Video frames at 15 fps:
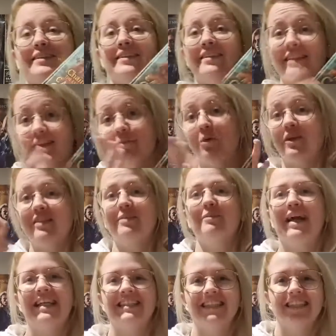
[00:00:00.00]
This book is
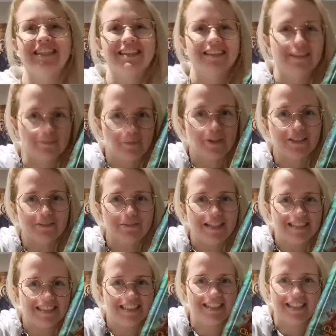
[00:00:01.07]
amazing. This book is
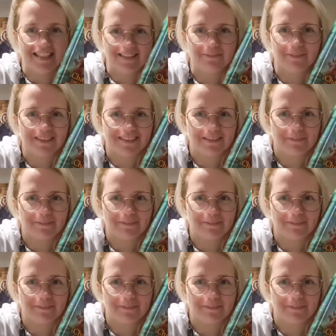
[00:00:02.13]
amazing. This book is